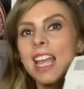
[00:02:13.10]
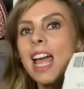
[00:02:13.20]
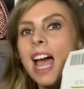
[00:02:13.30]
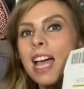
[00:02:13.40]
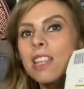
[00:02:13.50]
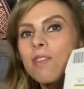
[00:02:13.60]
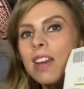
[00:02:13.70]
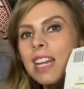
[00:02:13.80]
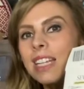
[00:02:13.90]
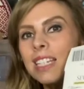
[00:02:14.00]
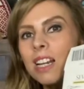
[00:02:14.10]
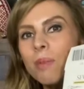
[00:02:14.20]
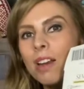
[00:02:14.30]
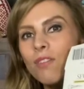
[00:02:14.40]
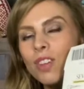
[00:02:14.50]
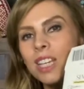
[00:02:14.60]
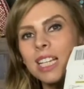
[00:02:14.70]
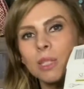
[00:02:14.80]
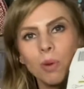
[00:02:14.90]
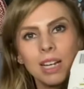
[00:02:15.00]
and the reason I went for
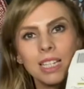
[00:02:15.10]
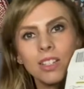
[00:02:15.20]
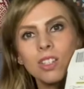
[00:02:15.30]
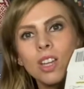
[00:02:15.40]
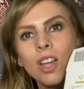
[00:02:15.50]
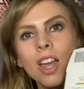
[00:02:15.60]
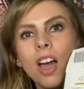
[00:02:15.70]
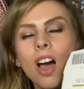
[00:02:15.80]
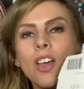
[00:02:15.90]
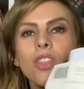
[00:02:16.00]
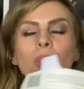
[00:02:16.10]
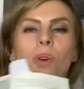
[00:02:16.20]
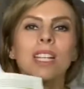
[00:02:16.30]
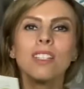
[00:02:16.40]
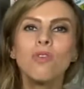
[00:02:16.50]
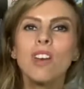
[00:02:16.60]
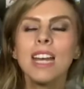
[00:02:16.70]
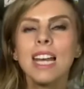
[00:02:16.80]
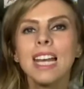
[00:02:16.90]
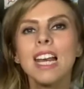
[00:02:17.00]
this one is because I thought, well, it's
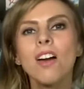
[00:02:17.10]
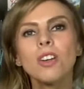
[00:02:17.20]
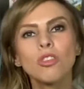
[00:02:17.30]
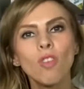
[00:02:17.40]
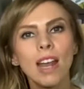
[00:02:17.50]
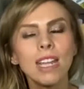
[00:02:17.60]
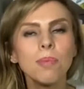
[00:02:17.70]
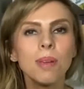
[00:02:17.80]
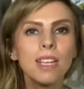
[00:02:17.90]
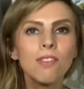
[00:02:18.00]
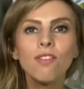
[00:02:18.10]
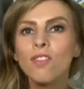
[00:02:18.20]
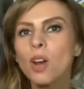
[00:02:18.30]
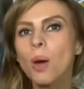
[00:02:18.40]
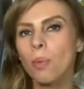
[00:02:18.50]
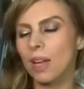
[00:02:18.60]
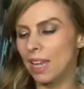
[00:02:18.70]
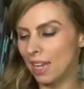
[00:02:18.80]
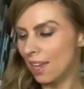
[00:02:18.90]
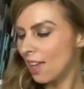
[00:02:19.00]
really like drapey and
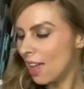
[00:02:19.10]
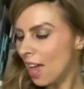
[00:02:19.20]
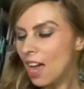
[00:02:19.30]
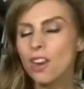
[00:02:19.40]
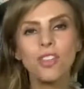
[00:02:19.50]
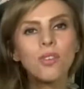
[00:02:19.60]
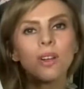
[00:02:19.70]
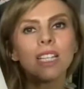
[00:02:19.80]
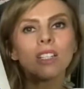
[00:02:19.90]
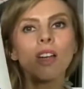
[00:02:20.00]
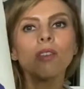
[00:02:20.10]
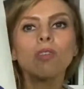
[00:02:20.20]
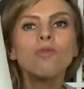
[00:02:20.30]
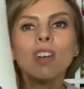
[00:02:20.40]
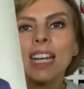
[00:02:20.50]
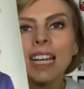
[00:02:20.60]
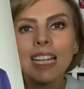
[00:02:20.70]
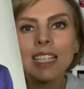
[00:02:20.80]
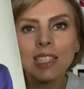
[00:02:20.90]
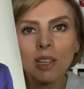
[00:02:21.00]
flowy. And I thought, it's going to really
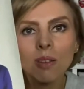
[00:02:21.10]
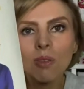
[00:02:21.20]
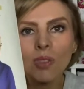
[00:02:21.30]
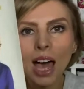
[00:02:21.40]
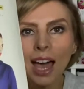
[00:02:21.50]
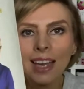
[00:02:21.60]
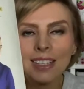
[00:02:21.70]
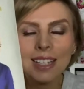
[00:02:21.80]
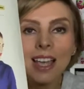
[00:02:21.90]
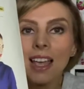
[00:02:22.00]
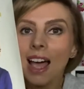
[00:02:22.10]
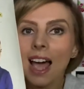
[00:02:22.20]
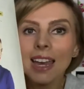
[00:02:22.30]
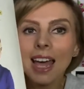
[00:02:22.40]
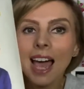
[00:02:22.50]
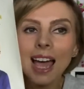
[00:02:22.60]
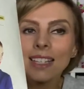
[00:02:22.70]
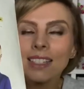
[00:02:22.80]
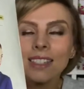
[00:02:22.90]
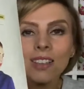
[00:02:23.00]
suit that. And I
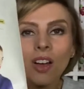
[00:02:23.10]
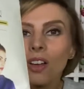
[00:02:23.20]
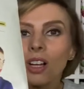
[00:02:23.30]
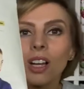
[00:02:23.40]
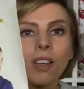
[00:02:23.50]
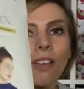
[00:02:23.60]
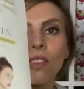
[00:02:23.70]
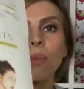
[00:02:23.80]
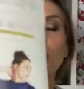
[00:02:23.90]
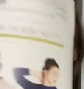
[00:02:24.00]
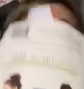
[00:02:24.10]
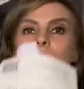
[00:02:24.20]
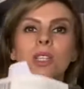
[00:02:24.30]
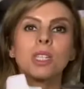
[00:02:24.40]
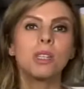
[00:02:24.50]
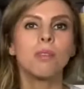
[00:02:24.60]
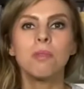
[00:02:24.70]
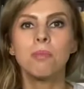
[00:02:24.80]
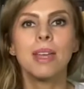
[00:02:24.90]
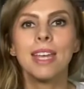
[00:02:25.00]
hadn't got a clue if it was going to suit
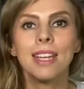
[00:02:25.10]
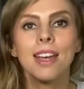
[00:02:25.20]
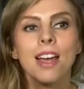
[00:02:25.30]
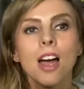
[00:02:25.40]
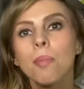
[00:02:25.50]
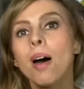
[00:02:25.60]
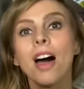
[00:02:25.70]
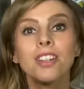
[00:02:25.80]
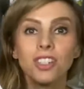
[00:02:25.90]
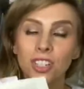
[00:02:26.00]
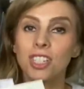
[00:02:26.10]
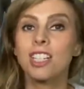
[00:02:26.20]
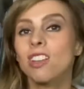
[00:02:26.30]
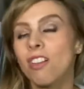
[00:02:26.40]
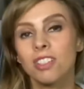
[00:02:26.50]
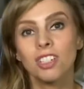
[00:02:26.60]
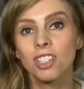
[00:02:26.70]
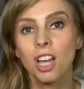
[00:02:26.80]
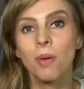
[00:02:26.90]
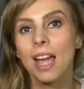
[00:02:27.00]
me, but I just decided to
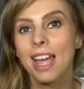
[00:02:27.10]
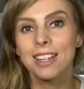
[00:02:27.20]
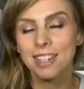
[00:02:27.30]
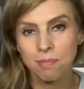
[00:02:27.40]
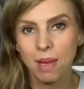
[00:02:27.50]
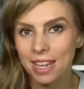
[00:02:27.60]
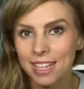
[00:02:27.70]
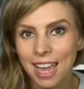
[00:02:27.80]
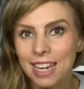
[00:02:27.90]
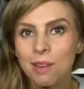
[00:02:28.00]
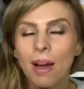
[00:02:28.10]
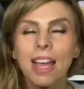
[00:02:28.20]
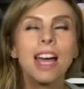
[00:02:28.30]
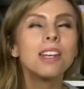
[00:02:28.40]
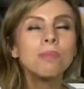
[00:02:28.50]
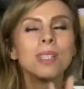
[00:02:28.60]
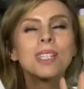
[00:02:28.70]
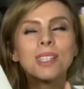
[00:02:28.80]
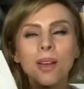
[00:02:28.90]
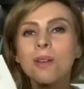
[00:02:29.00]
go ahead and make it anyway. And I'm
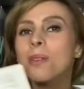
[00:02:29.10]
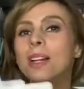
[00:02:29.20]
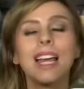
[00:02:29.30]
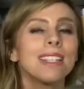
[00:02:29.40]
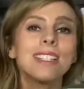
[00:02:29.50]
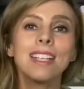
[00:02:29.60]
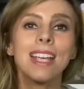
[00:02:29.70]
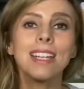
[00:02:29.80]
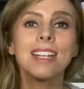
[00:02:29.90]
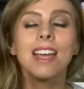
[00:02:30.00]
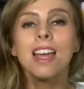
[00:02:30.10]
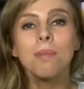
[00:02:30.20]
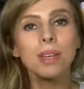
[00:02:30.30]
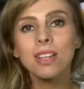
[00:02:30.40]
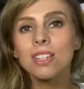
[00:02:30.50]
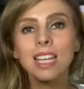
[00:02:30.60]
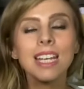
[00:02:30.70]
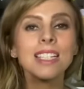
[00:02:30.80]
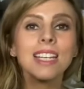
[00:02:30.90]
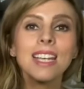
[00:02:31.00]
so glad I did, because
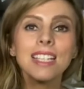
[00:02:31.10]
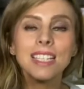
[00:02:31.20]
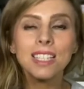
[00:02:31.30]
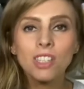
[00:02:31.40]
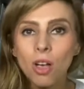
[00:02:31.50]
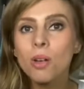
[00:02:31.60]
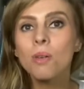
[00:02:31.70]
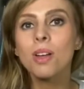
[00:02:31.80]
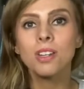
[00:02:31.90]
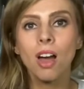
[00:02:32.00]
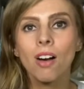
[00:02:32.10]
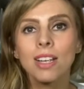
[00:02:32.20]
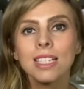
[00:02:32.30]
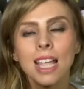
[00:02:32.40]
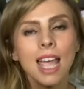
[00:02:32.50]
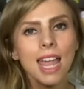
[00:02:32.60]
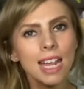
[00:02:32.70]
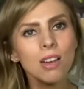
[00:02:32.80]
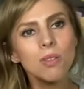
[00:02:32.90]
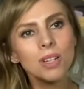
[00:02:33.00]
it is so nice. It
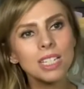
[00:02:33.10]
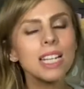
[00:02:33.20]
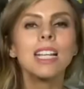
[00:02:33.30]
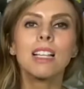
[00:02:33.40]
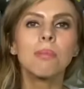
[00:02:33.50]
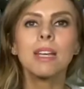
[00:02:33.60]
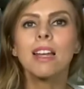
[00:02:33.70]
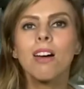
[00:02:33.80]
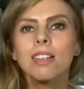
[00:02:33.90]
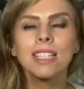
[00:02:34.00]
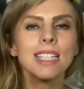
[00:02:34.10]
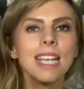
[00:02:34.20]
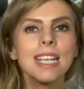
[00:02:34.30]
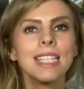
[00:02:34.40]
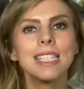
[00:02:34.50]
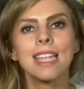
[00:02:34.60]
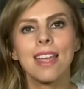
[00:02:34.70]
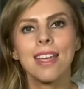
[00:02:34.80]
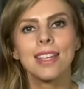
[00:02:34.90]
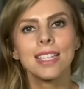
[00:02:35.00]
looks a little bit like
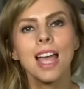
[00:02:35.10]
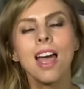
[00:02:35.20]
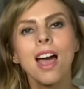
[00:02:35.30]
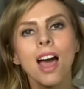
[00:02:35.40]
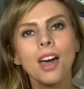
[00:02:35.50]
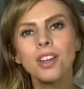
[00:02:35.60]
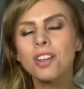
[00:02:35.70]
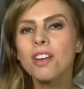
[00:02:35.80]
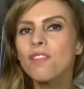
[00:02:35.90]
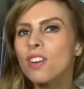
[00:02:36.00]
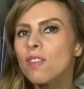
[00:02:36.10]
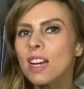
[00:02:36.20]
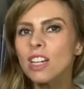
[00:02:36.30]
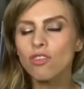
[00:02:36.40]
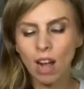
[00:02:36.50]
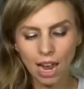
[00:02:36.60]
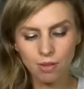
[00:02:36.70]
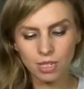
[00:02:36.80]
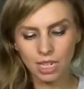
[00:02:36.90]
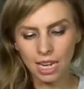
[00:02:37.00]
60s, and I don't feel really
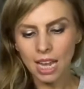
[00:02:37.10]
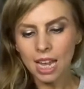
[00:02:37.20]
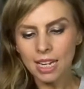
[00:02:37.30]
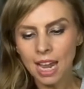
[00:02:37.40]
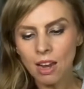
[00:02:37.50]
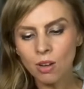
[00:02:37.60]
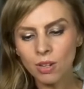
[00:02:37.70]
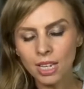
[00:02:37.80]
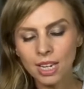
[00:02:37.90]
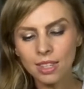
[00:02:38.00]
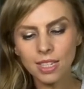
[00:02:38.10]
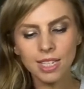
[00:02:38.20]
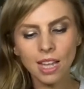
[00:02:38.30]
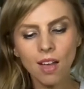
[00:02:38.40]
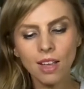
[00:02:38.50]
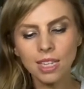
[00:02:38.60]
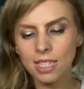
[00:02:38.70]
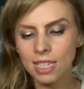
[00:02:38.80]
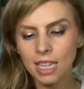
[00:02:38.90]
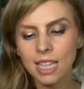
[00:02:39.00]
drowned in it. Now, looking at the
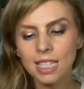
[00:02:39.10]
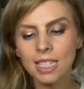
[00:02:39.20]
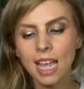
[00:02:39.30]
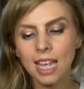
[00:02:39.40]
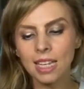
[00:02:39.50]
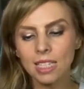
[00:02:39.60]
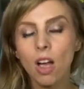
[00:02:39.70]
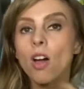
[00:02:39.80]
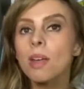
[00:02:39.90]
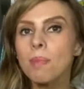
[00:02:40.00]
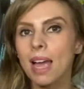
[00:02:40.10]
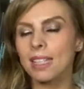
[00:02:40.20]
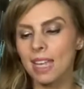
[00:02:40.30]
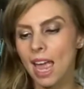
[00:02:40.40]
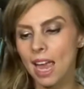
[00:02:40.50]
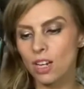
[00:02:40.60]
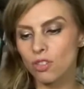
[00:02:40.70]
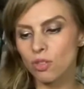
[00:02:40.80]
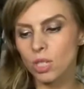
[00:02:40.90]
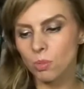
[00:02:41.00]
sizes, it says I made the
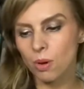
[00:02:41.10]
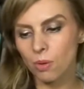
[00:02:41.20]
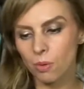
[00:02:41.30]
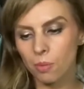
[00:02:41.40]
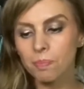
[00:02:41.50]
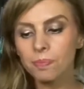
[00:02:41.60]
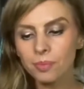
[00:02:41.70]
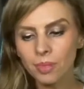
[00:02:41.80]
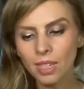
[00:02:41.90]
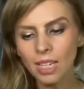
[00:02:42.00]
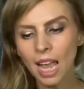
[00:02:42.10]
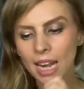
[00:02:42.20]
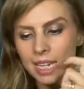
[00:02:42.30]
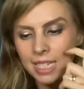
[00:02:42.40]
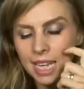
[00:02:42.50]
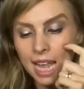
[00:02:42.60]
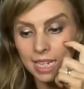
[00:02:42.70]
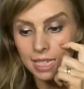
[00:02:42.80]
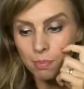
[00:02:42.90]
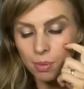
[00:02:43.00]
extra small, and it
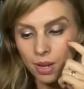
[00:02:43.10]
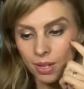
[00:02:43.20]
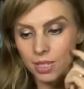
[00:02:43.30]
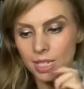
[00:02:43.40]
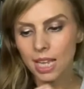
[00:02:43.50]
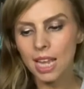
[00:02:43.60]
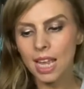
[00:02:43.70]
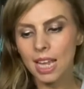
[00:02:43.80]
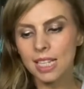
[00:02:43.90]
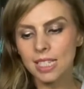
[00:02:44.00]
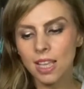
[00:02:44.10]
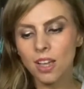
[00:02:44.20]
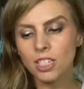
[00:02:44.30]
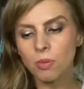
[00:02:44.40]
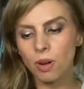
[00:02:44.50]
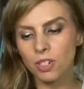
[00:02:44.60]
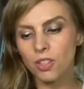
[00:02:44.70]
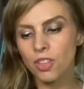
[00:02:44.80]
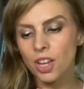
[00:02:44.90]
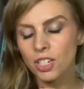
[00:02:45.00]
says the bust is 31 to
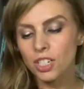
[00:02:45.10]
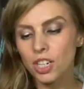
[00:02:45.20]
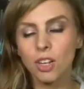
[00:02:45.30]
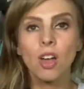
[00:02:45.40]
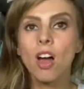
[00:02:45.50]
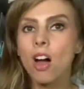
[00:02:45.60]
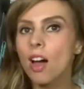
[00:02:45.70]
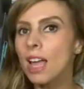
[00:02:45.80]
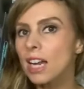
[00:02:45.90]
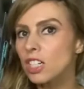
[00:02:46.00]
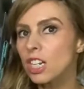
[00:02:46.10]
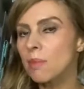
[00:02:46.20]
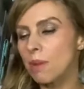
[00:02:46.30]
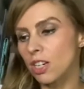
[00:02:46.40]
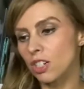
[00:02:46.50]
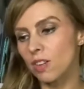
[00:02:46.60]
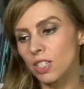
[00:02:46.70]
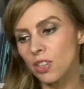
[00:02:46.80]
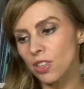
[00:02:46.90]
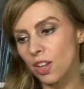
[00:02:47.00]
32. I actually measure it at
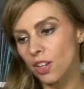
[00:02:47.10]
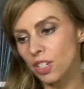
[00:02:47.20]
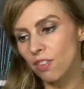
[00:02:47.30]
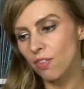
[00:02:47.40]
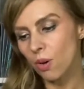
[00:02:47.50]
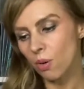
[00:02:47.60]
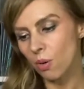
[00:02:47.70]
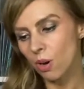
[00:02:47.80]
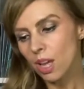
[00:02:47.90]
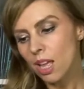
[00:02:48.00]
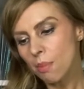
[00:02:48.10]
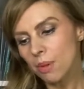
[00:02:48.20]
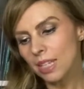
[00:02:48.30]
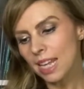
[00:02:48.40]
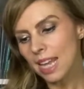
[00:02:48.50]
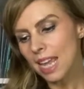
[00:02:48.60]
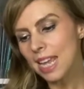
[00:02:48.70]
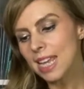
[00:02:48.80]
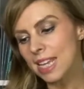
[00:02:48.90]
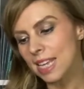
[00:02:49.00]
a 34, but the
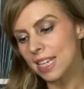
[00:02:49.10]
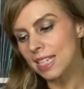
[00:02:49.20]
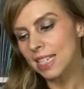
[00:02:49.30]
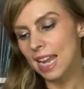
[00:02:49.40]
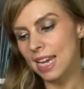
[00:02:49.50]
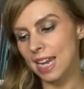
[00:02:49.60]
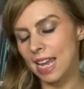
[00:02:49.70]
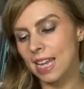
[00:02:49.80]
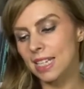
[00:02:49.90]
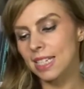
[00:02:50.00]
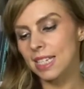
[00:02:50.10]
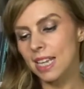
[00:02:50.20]
ease in it,